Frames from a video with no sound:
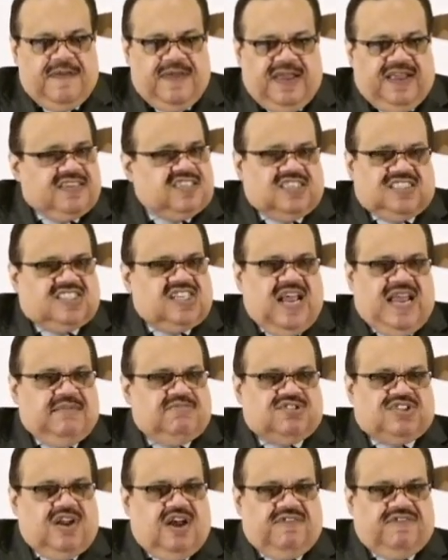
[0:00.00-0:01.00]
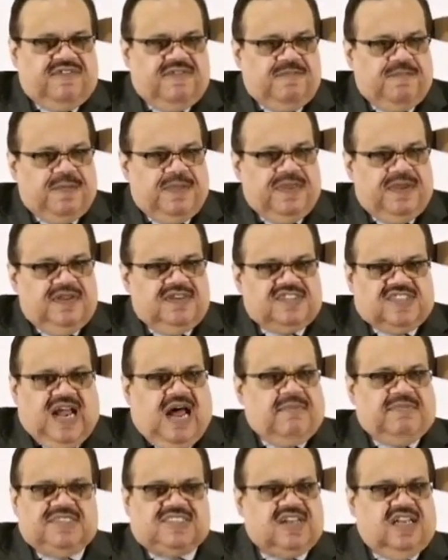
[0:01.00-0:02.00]
it's the same stuff.
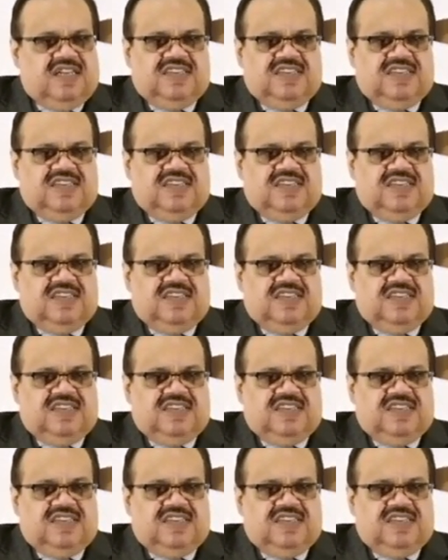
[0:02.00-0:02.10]
Solomon said